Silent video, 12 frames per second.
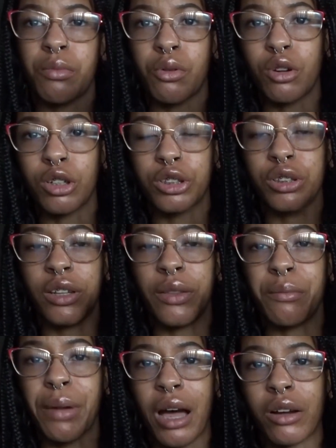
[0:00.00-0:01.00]
portion of
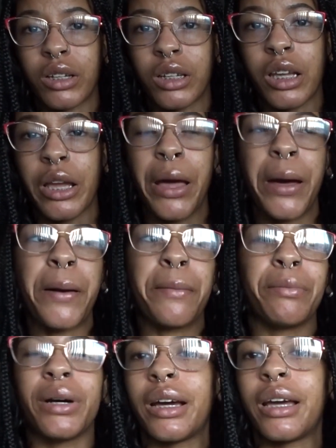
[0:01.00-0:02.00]
the balcony
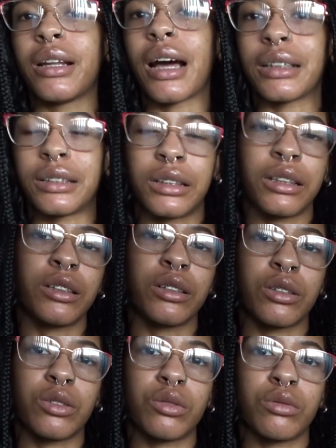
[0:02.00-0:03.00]
but I
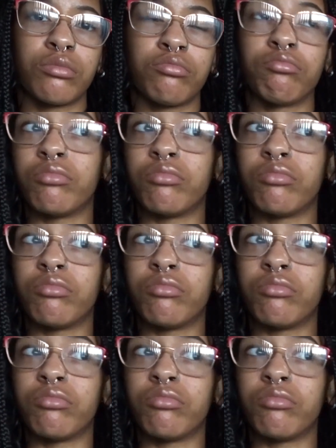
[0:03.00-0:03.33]
still